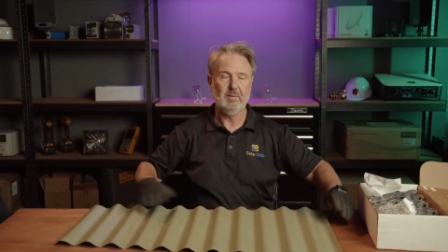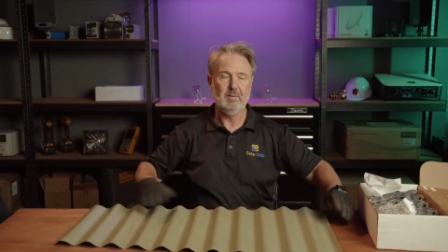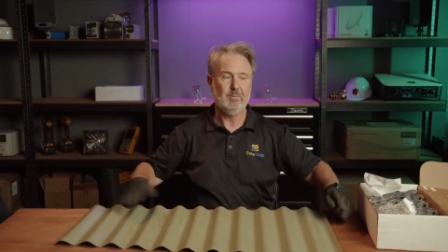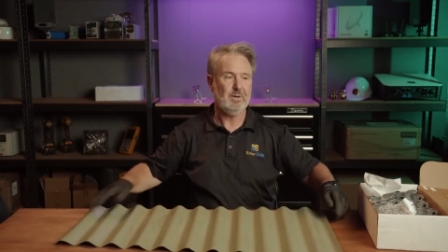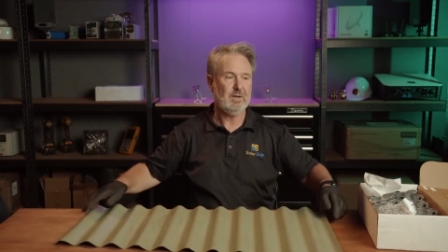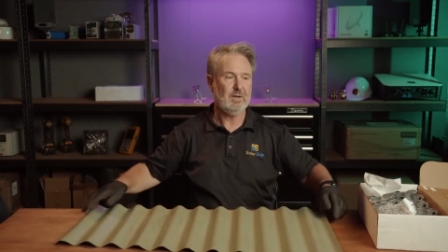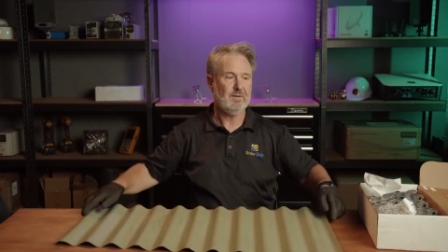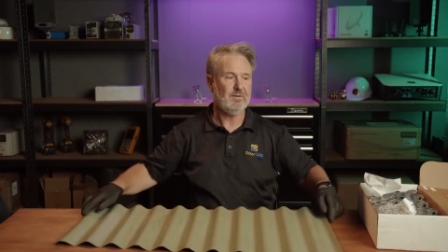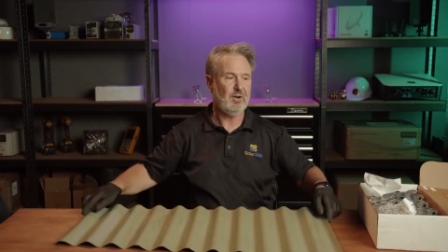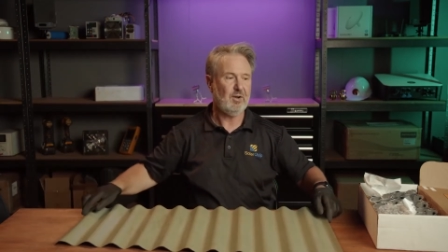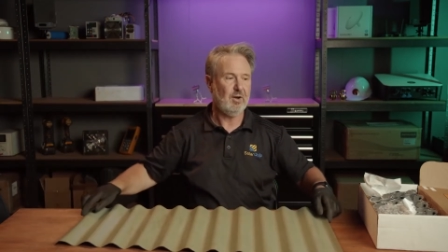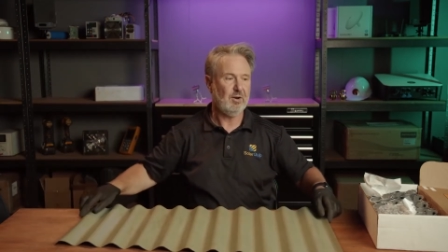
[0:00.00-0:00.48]

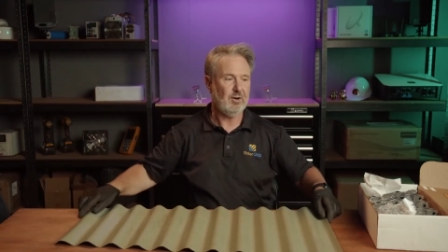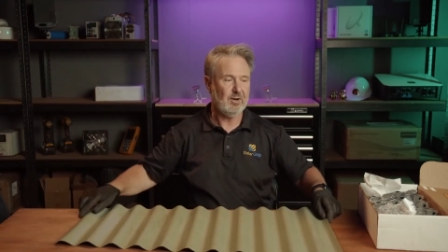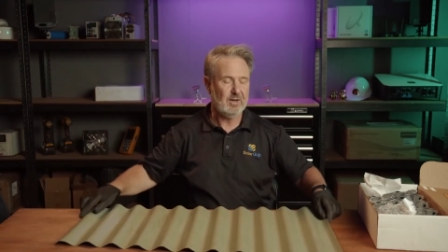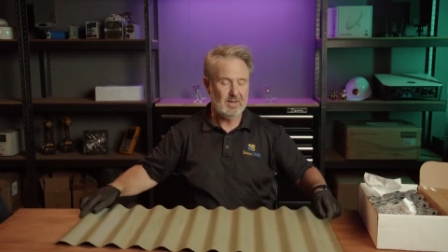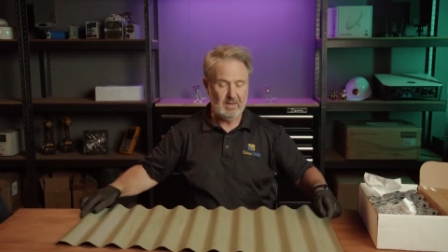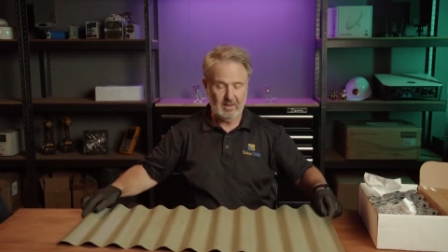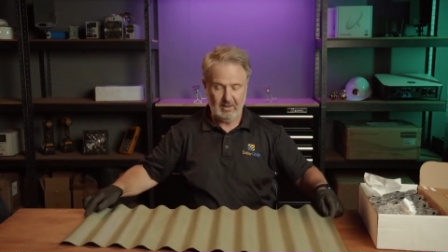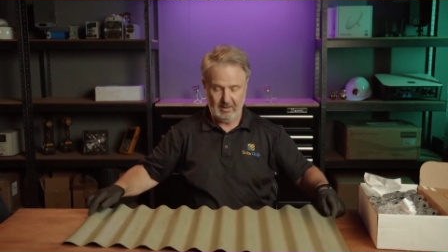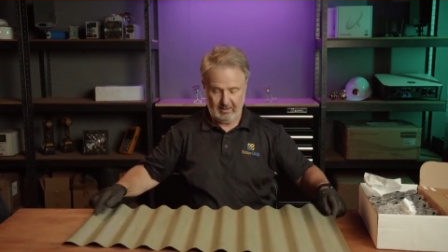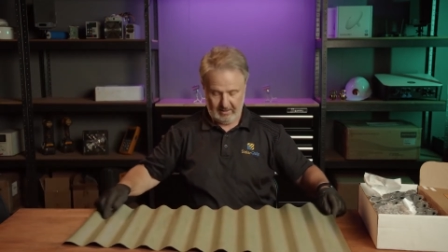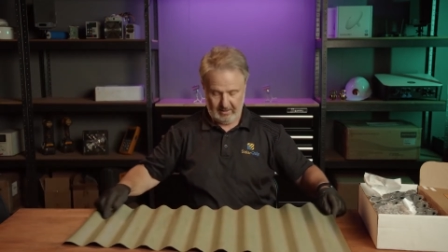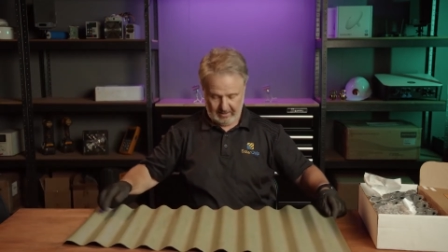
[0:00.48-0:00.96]
bit of
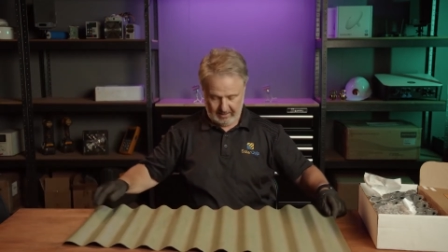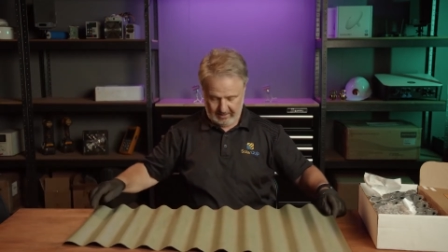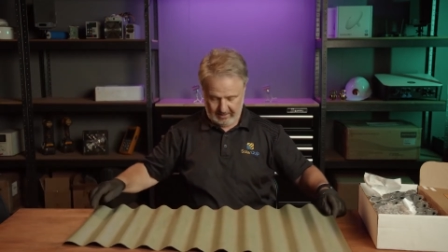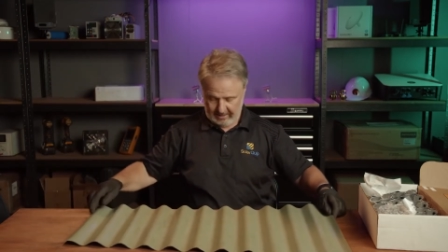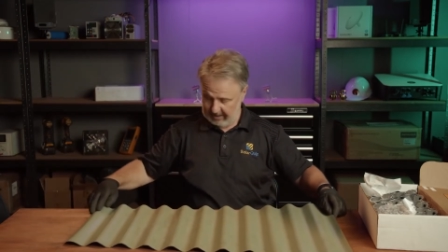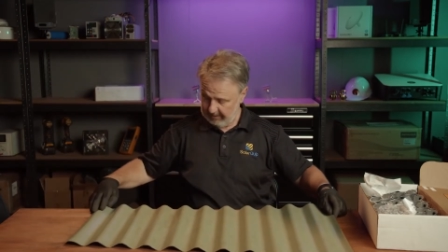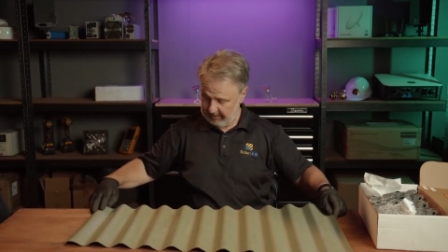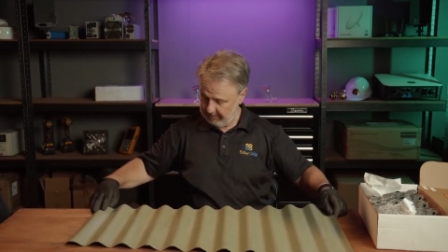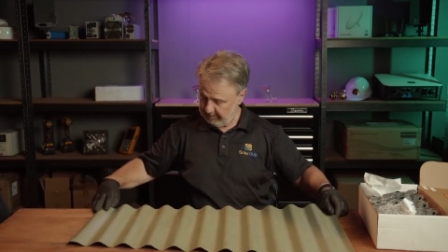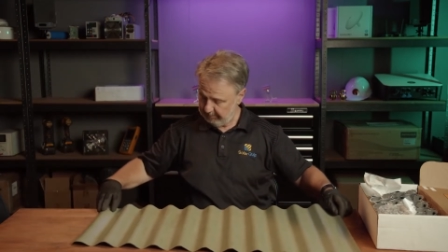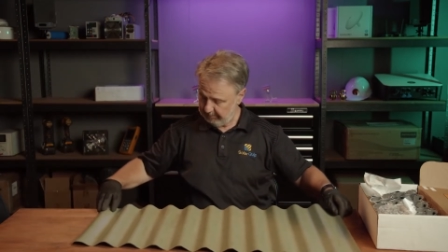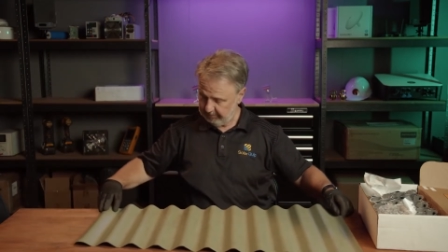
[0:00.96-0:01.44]
corri,
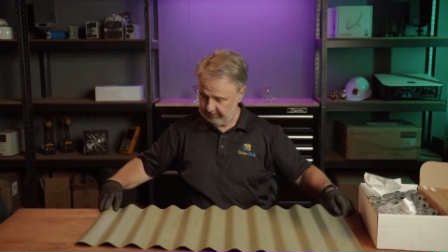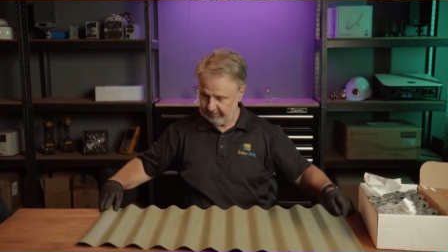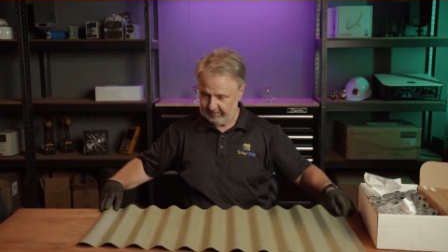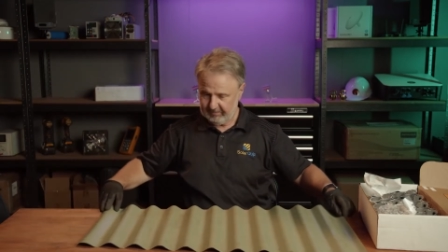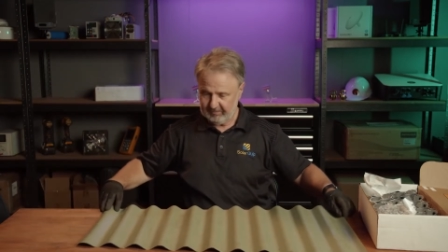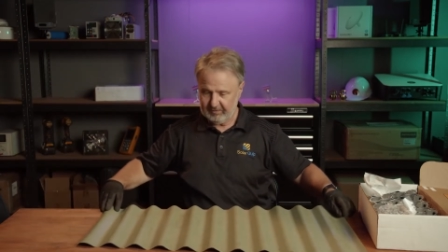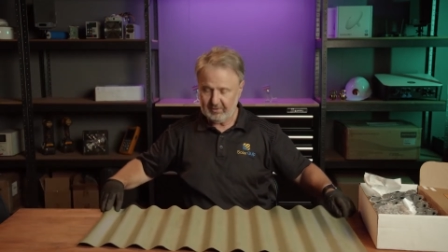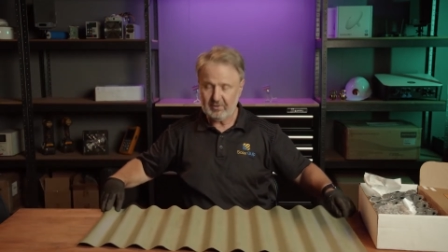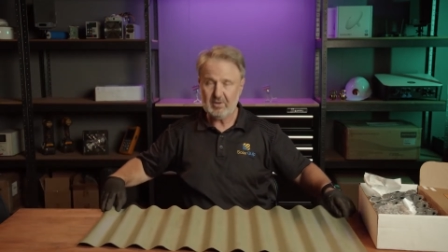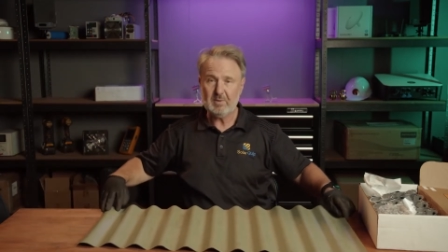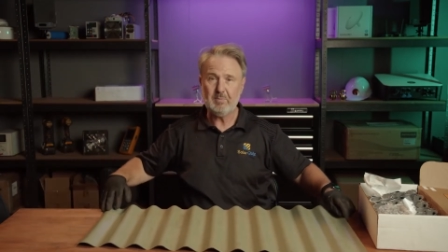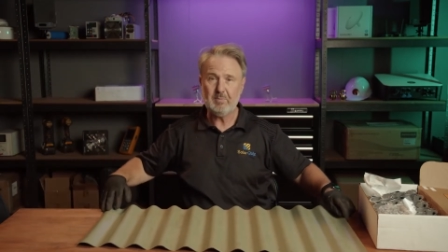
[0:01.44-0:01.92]

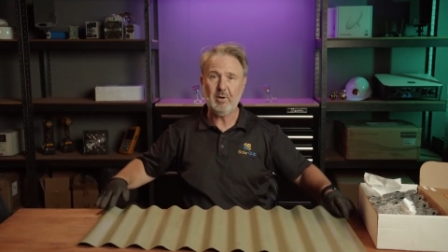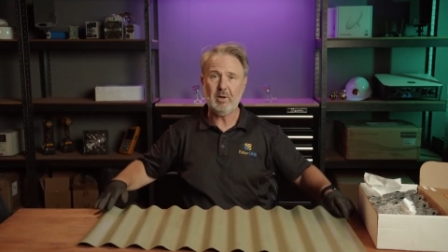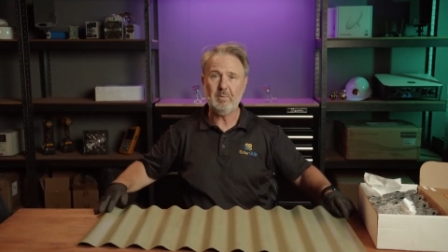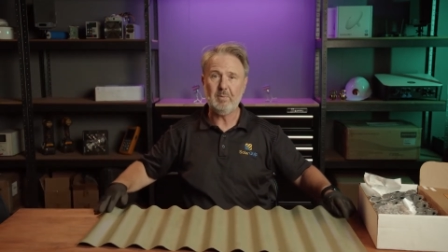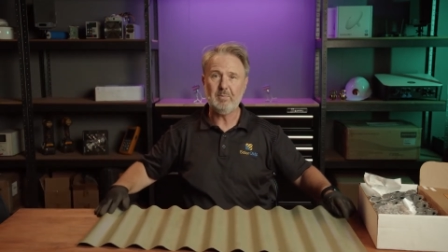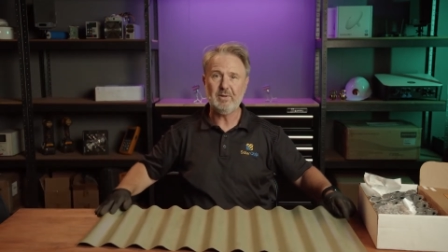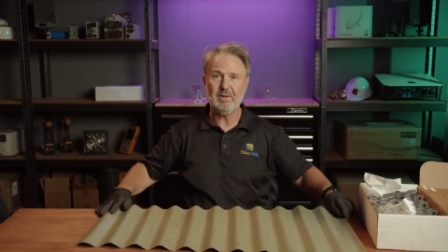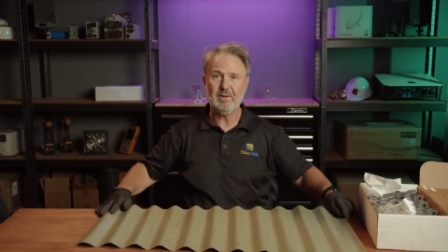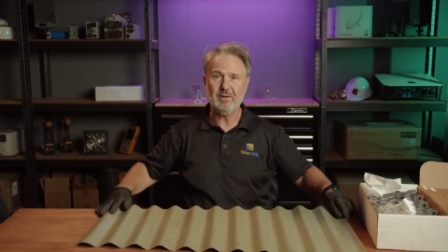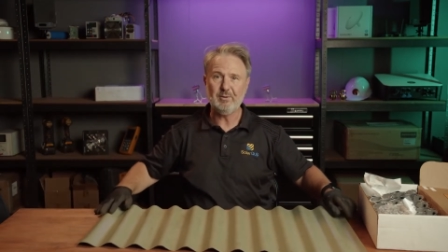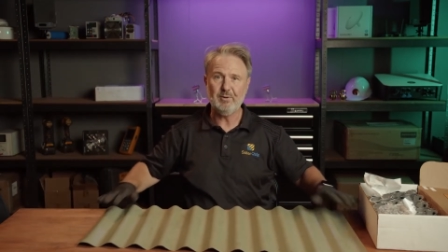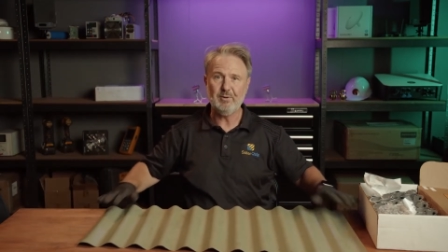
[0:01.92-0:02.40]
very
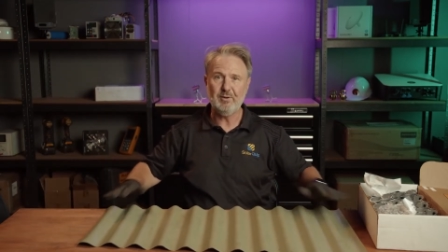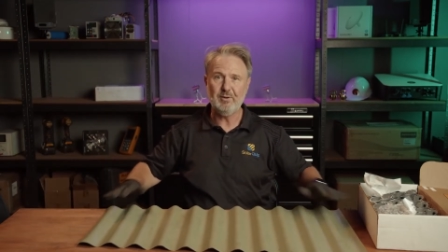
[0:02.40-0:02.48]
popular